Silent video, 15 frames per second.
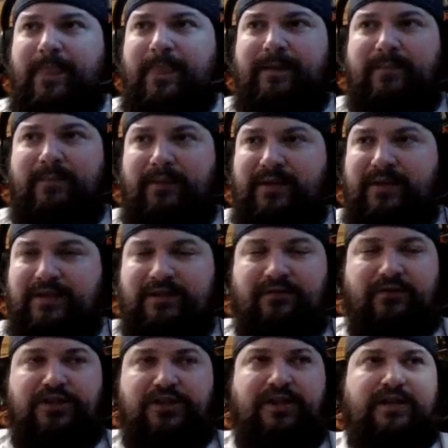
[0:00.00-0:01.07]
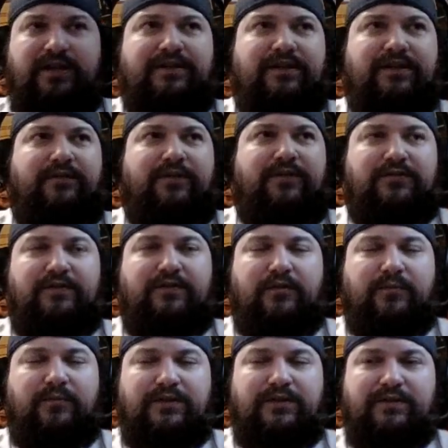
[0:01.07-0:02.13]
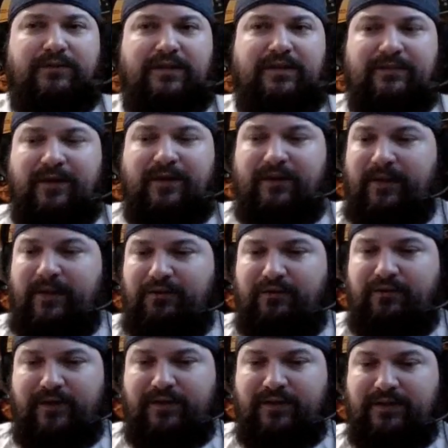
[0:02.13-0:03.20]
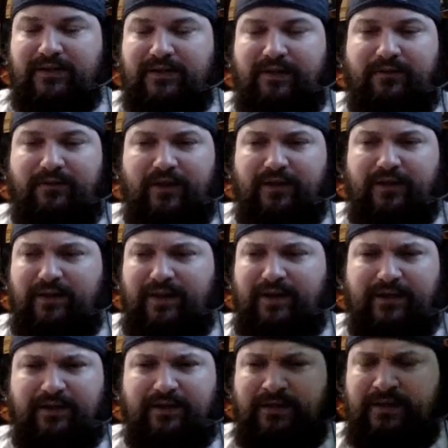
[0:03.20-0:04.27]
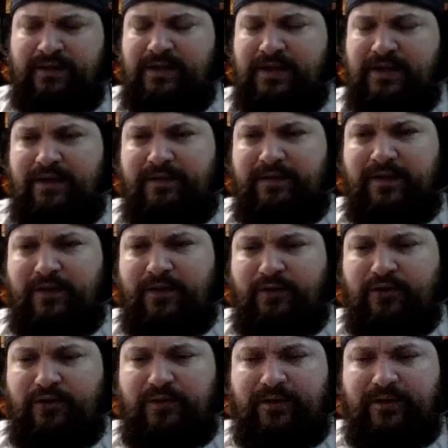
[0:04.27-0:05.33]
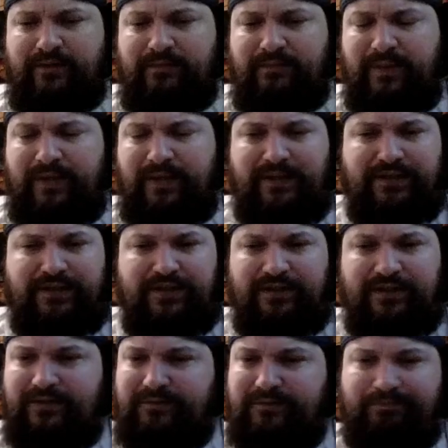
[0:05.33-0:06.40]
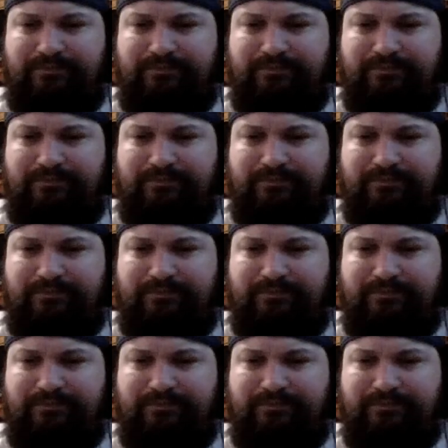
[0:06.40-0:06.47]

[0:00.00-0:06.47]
and maybe it's the rushingness of those films with the Spider-Man universe villain thing that they were doing, but it's